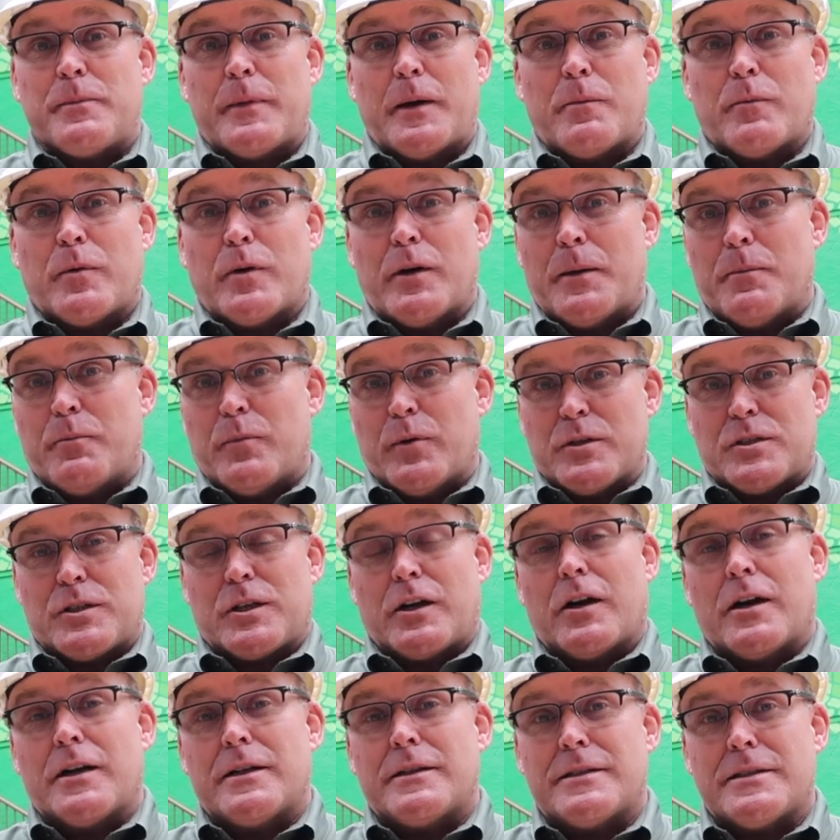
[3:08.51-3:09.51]
member at Busch
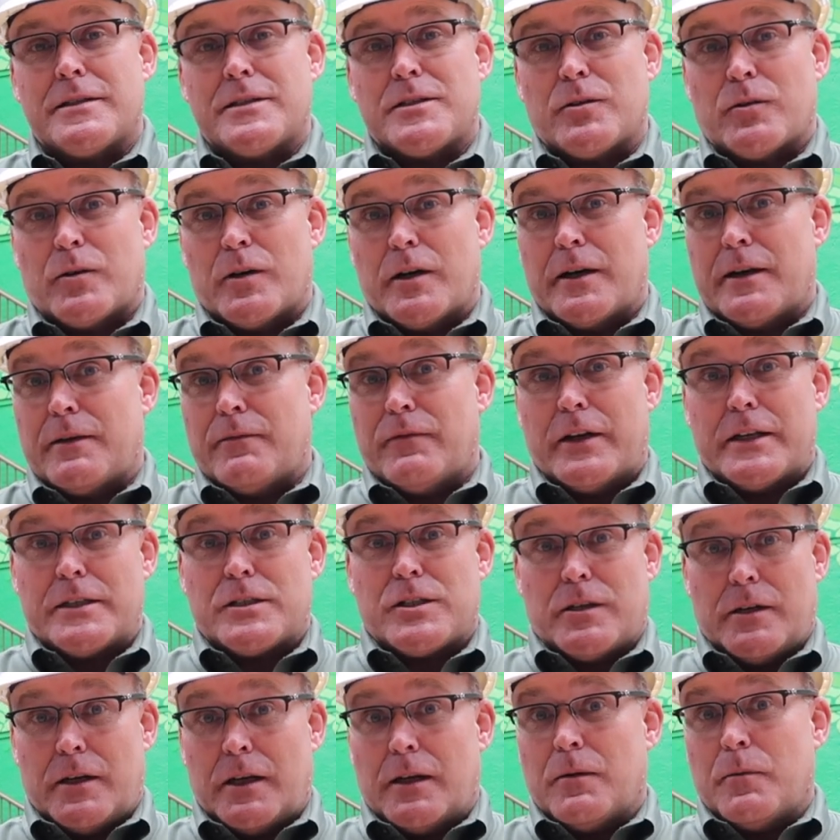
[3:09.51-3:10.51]
Gardens or at
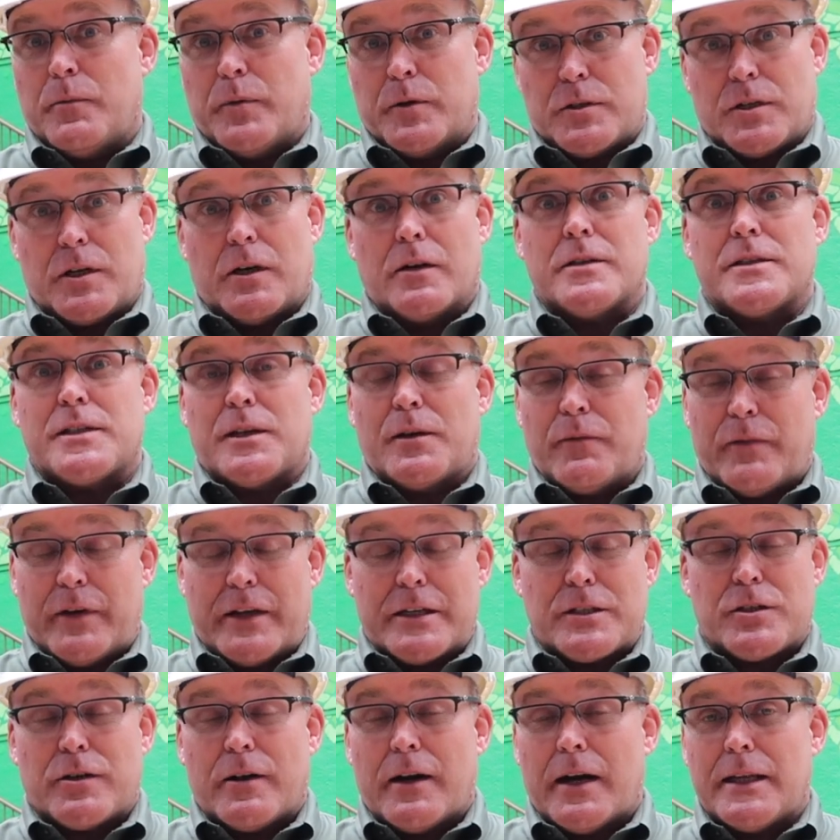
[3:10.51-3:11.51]
Busch Gardens at
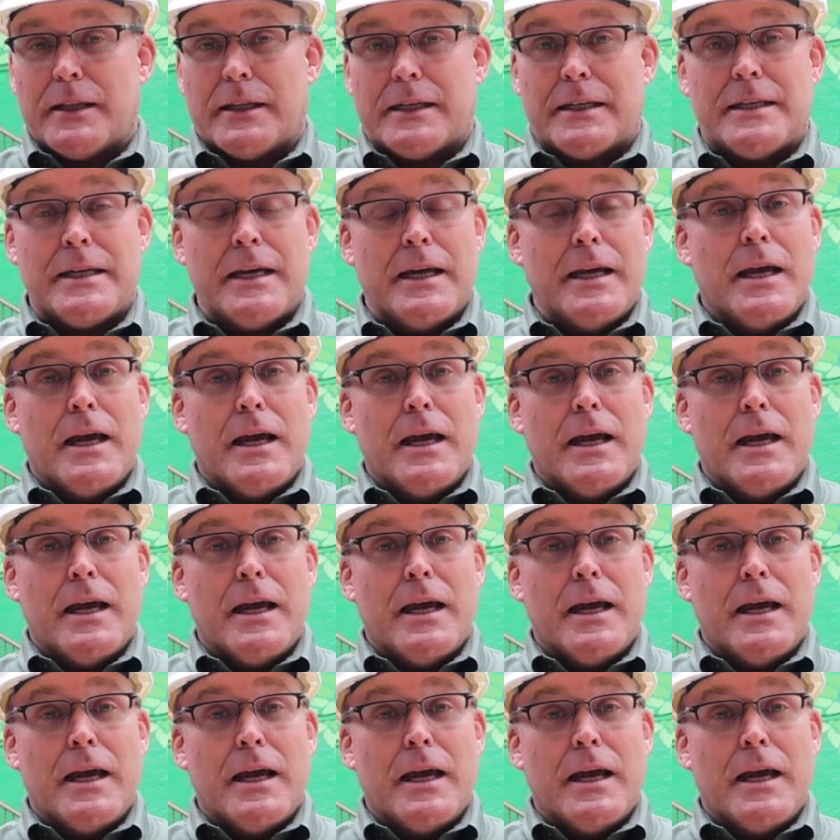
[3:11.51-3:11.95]
Adventure Island,